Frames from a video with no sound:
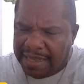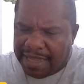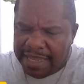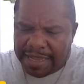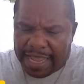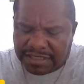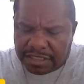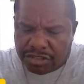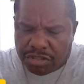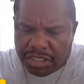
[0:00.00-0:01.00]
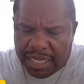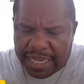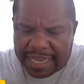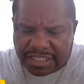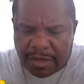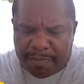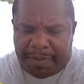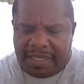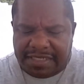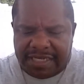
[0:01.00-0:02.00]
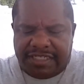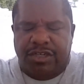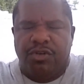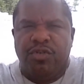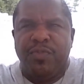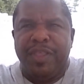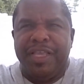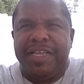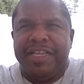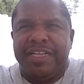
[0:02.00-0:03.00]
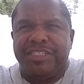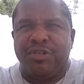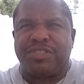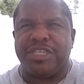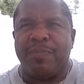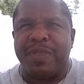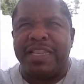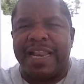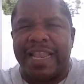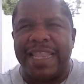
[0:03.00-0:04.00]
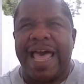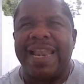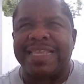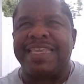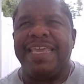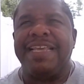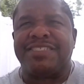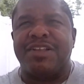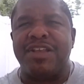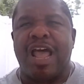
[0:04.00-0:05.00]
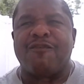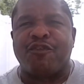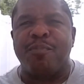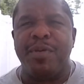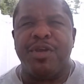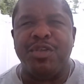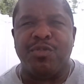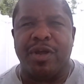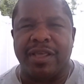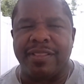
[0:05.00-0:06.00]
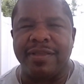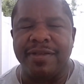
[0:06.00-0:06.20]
he has the ability to do something that a lot of kids are not familiar with.